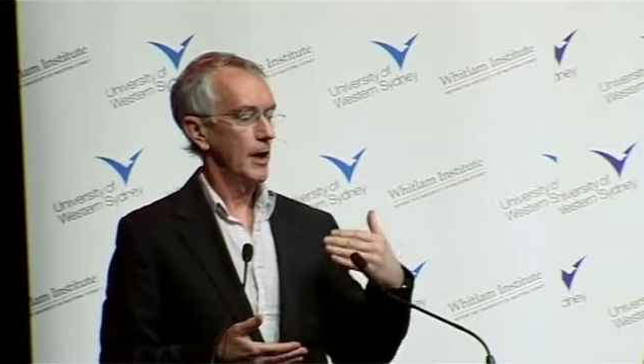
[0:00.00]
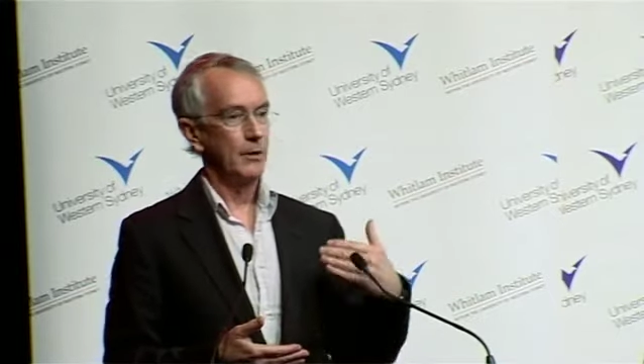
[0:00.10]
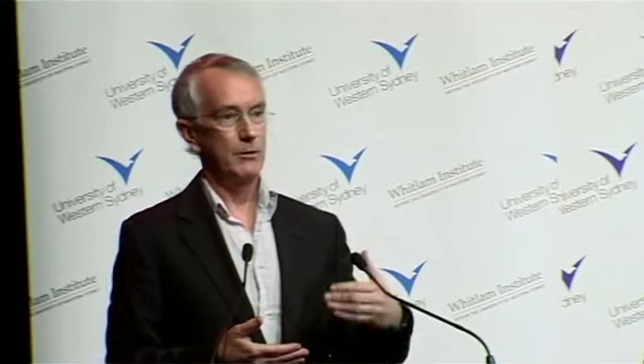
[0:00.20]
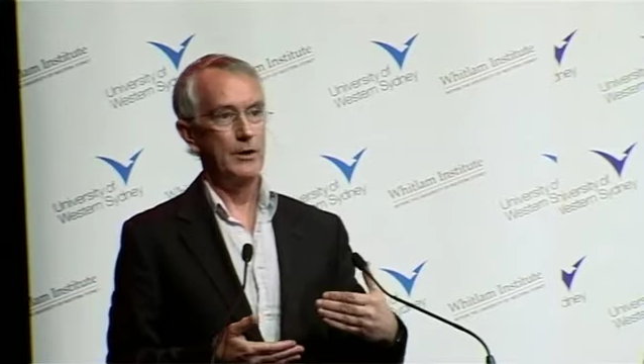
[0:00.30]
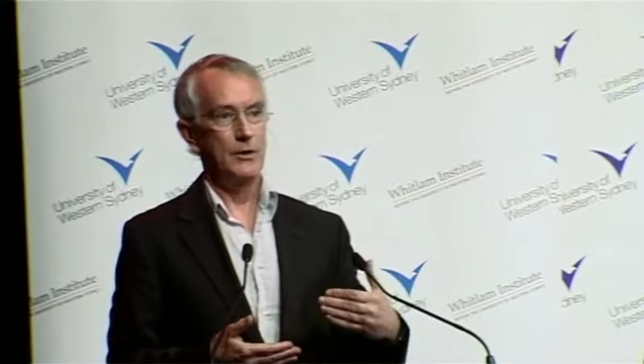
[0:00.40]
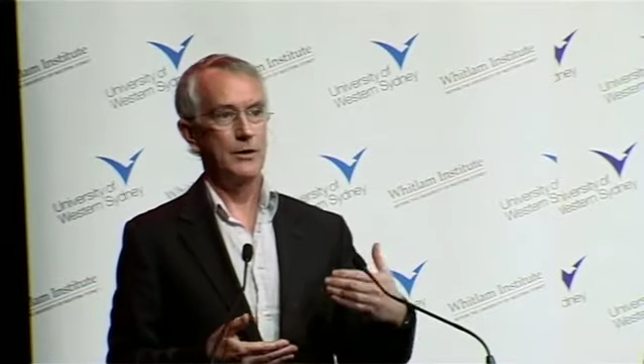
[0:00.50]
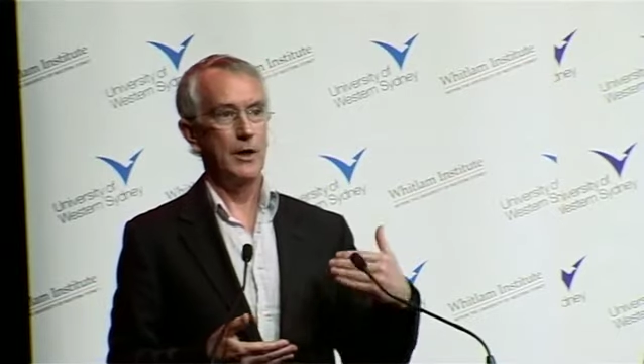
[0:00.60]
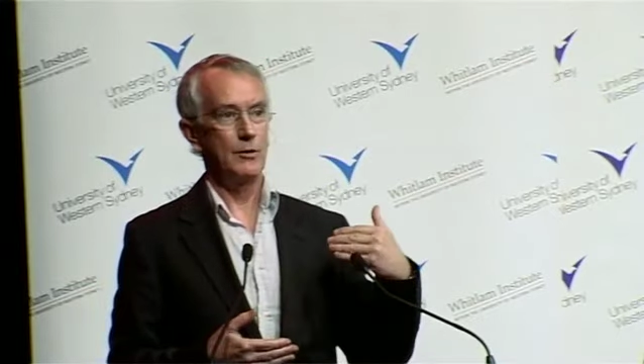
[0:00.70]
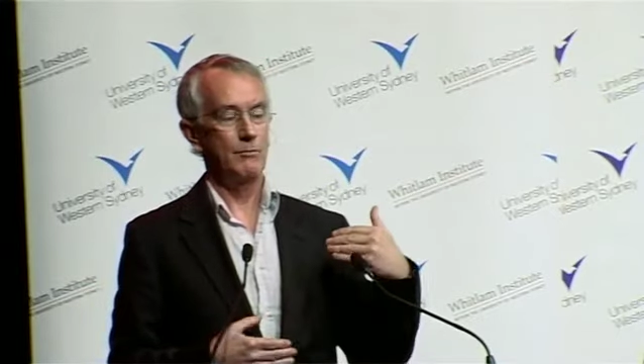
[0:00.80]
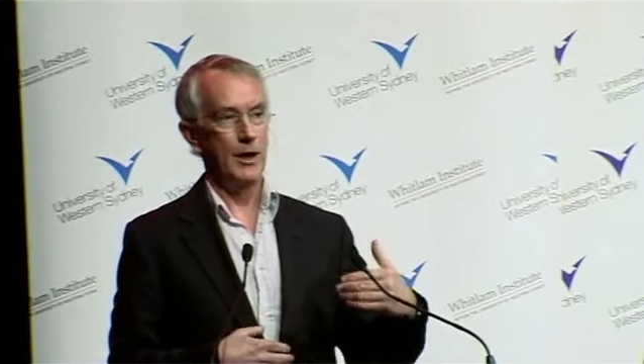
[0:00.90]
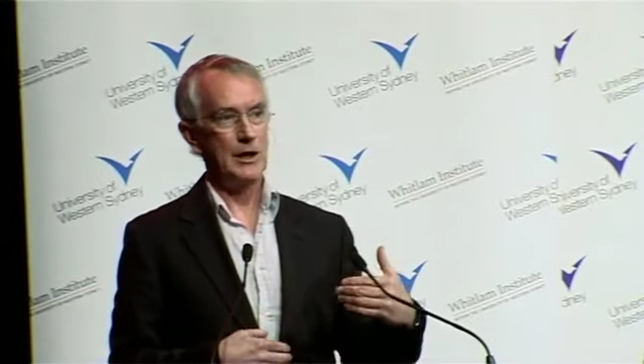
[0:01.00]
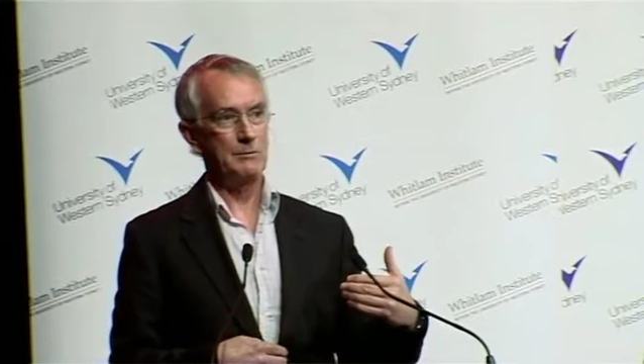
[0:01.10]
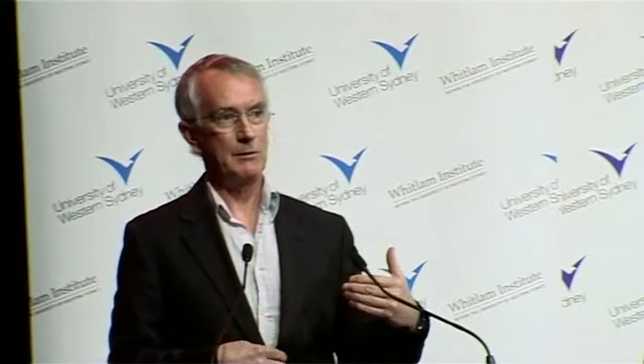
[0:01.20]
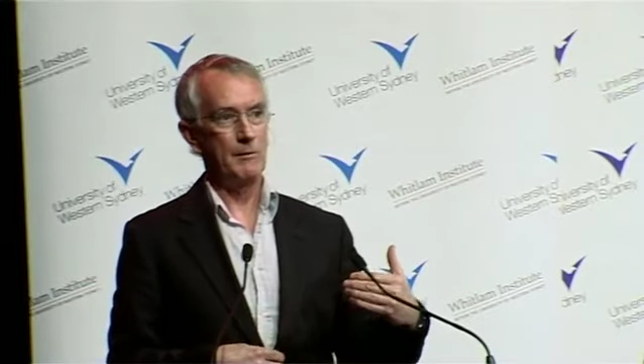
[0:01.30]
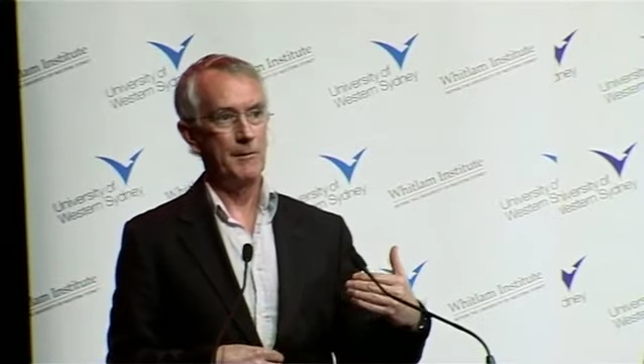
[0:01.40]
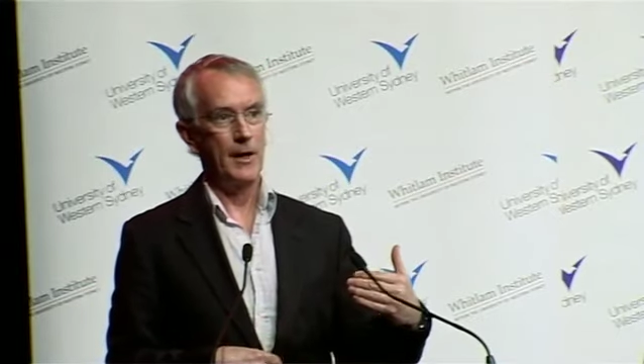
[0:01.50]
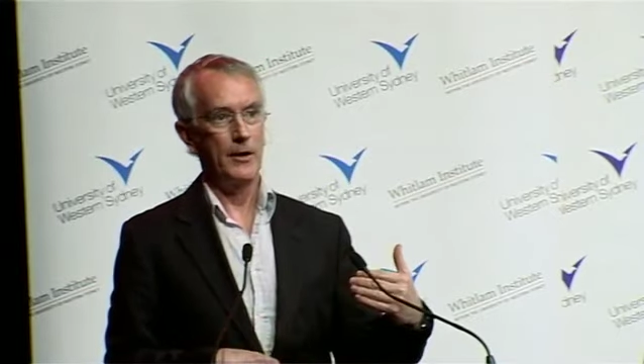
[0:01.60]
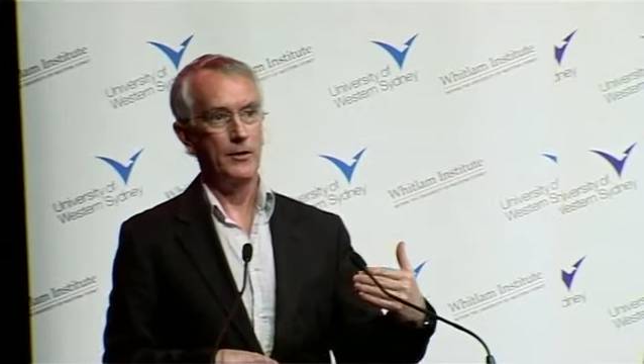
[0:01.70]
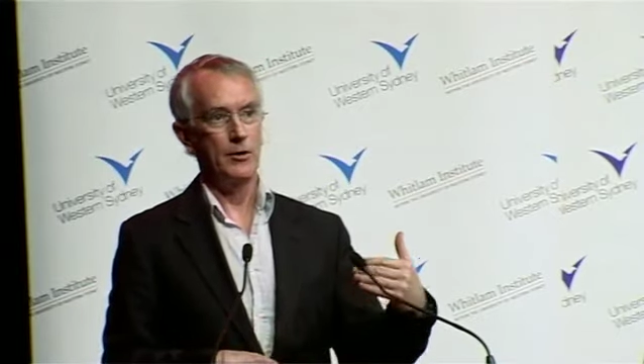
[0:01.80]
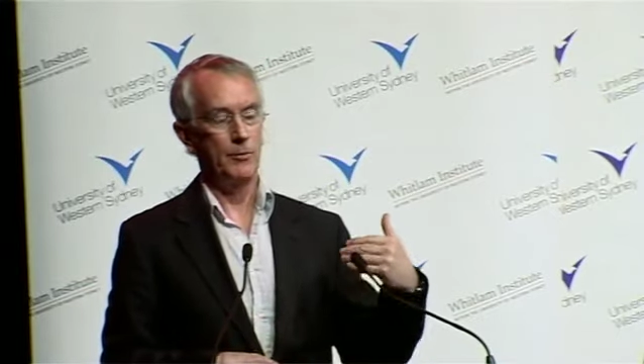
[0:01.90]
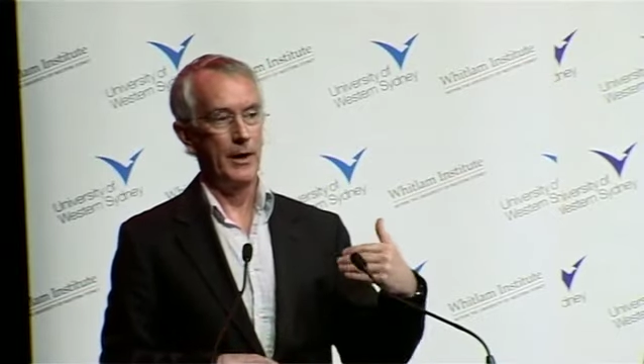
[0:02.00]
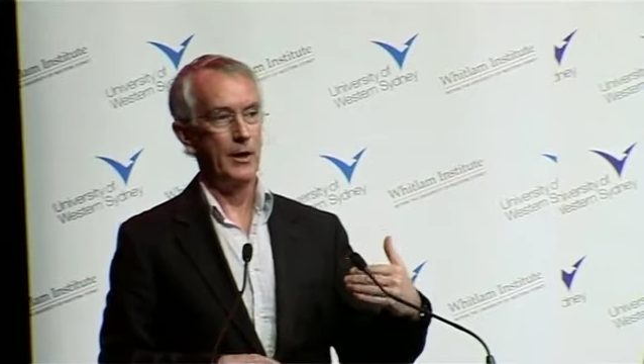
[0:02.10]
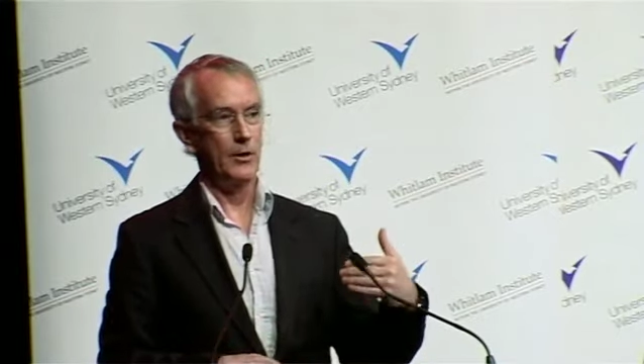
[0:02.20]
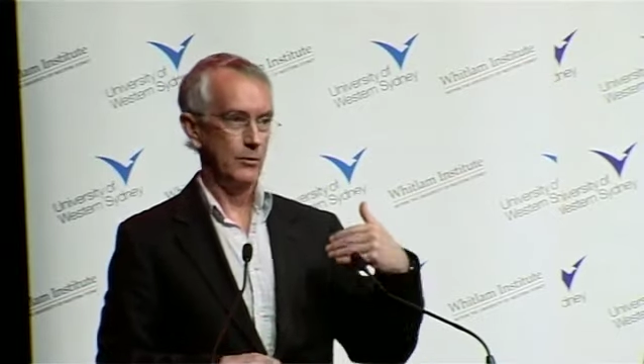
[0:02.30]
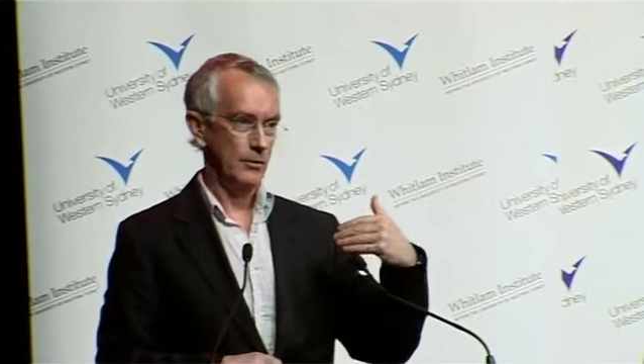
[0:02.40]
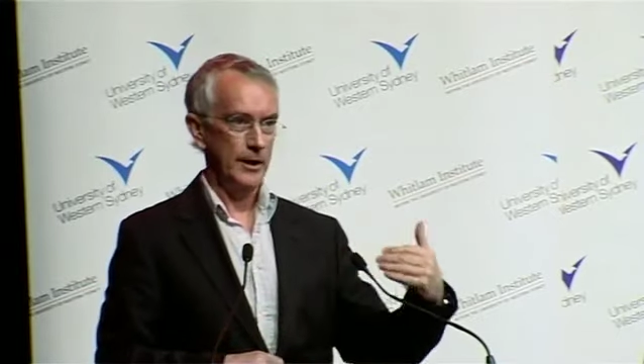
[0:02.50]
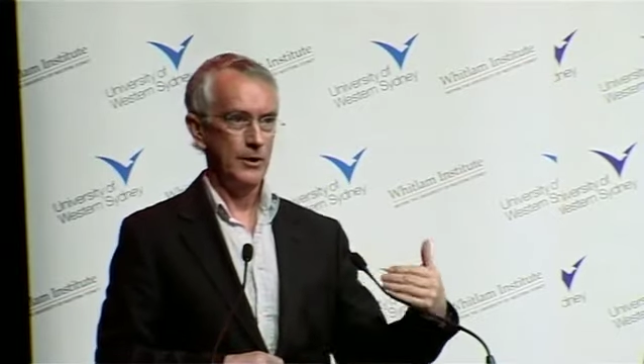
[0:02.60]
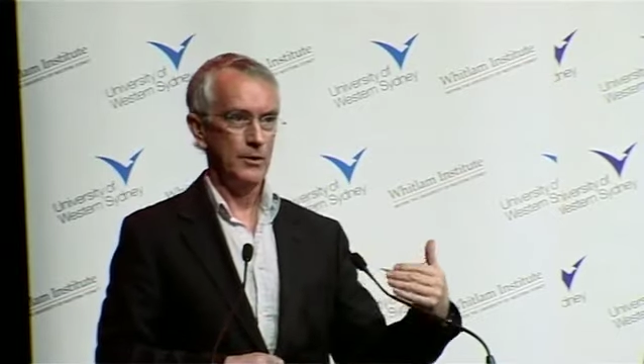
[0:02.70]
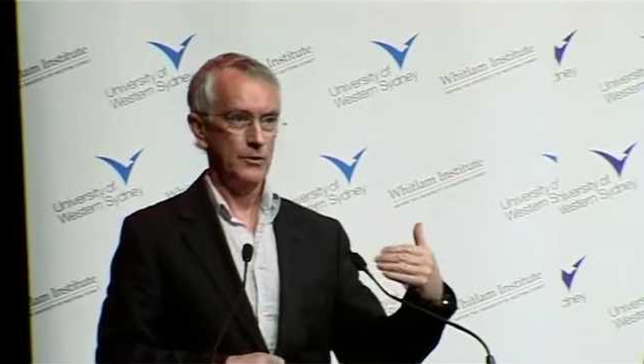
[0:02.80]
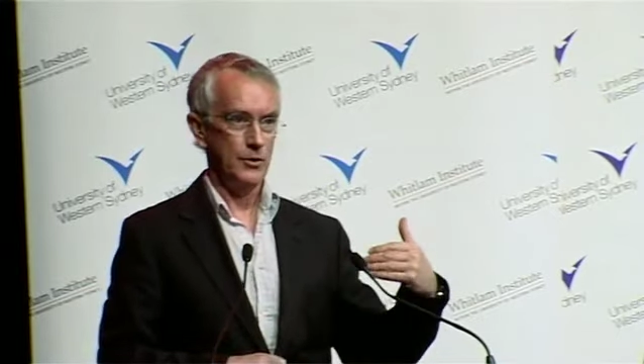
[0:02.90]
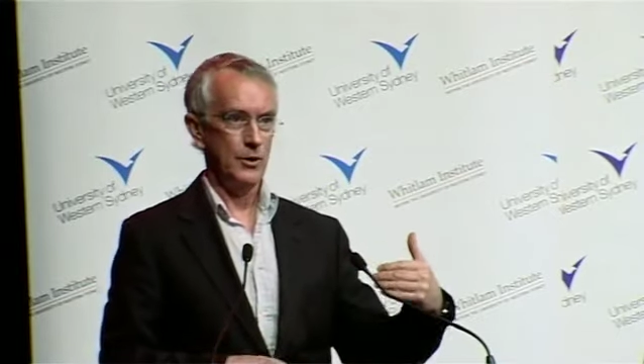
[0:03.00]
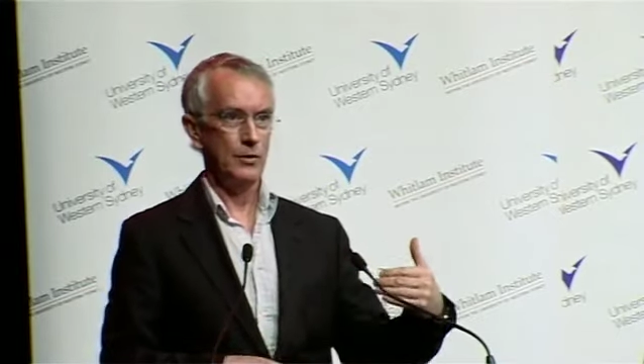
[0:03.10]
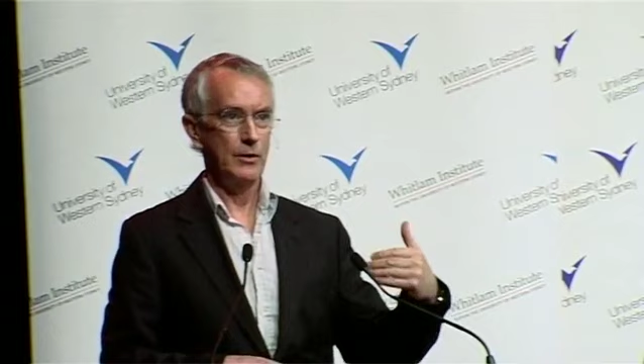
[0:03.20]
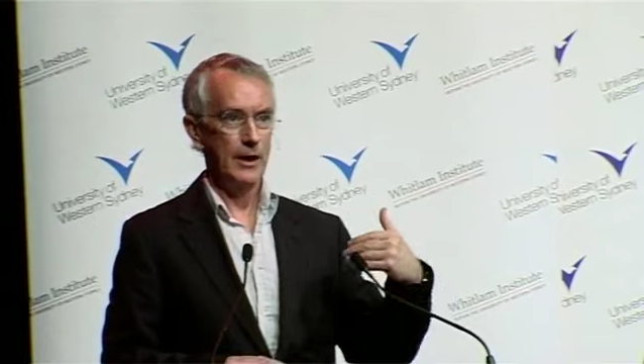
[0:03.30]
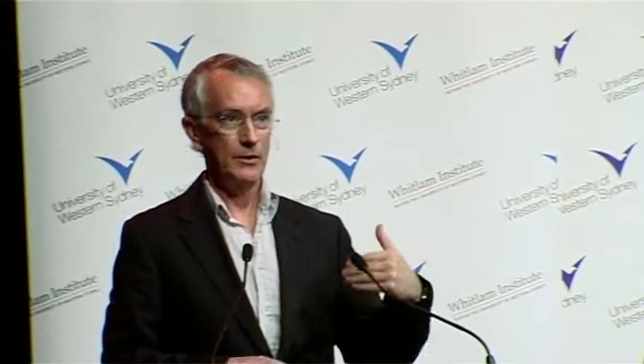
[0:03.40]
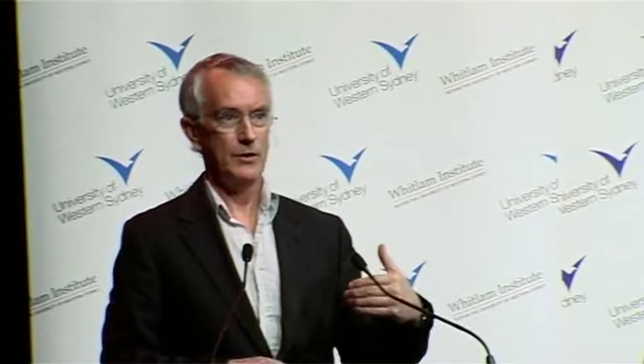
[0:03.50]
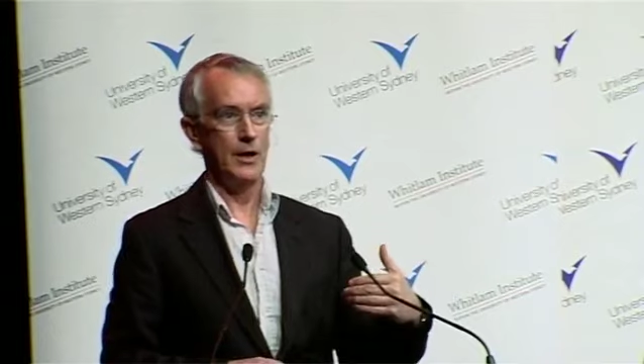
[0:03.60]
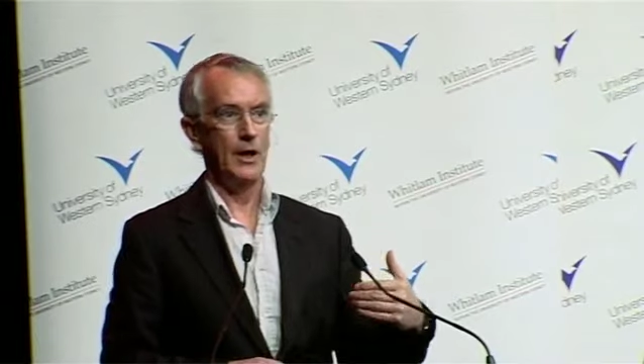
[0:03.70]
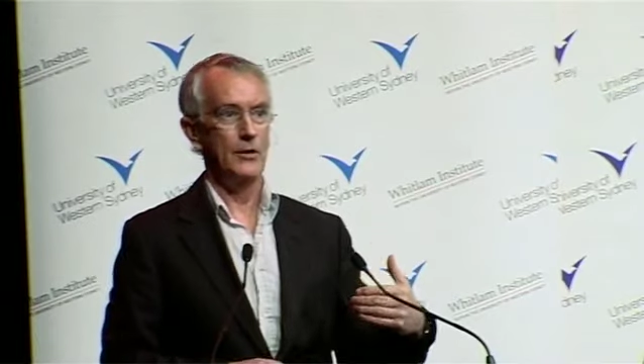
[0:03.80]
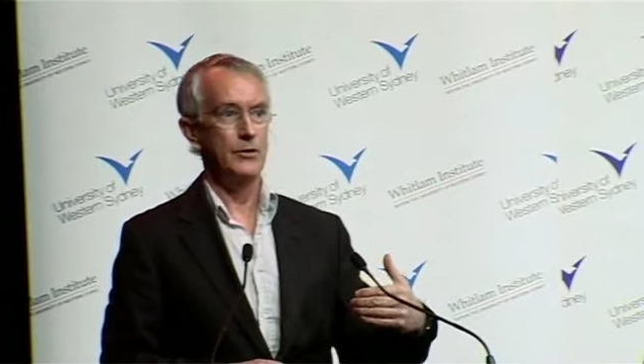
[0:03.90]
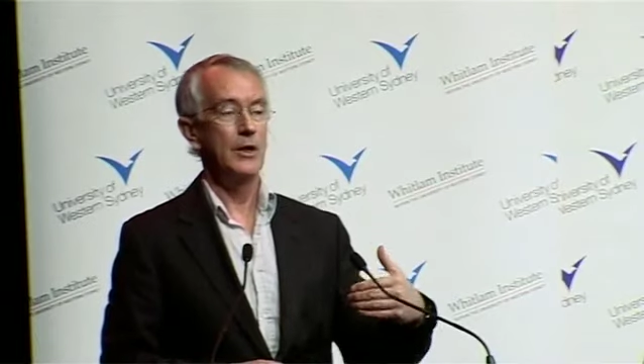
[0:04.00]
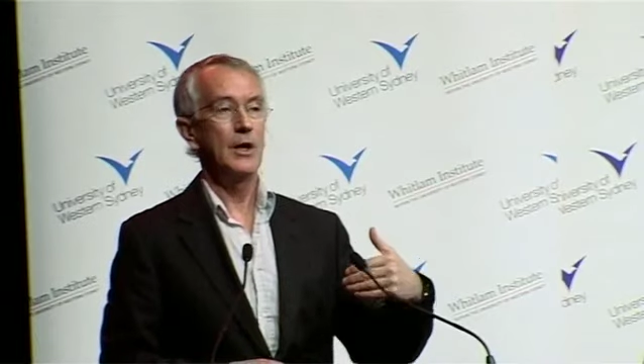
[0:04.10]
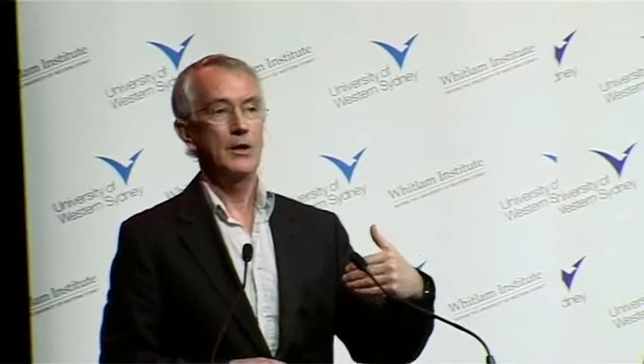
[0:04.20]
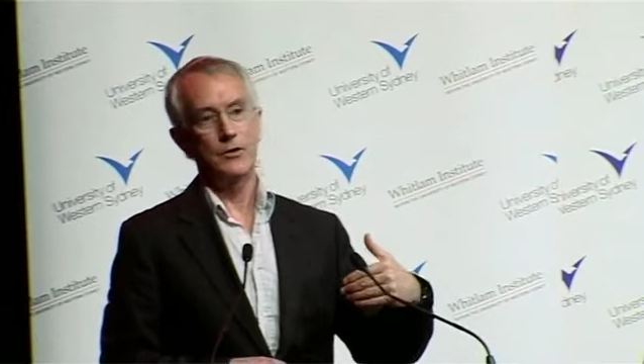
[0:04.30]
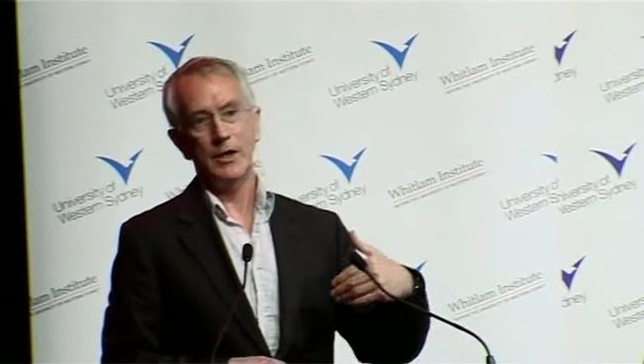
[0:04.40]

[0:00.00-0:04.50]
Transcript: I'd rather say the maximum amount that a bank or lender can secure against a house is,